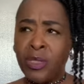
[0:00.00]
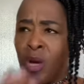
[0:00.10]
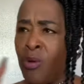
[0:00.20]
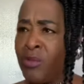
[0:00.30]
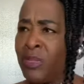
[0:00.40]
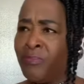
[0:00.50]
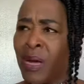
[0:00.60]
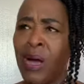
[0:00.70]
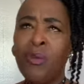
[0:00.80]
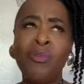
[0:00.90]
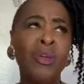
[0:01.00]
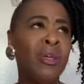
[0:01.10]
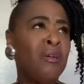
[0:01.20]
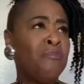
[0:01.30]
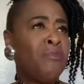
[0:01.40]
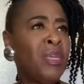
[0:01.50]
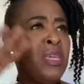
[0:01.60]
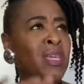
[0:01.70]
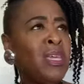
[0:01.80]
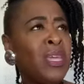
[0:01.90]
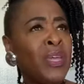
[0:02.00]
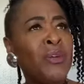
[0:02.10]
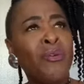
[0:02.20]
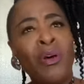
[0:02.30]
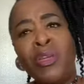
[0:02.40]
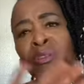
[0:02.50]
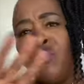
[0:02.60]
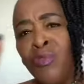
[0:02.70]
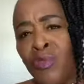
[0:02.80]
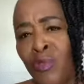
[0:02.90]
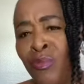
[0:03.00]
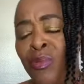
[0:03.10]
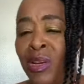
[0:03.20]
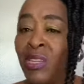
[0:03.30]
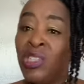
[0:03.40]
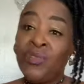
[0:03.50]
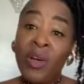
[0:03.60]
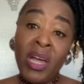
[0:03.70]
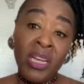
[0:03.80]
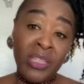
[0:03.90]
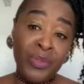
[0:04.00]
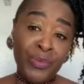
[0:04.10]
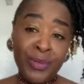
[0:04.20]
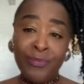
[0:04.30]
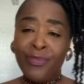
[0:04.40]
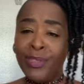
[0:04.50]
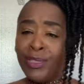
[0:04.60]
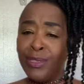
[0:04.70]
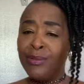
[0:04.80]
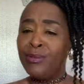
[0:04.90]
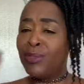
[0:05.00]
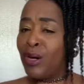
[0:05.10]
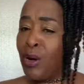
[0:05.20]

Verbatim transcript: Talked about me here on YouTube trying to do some videos,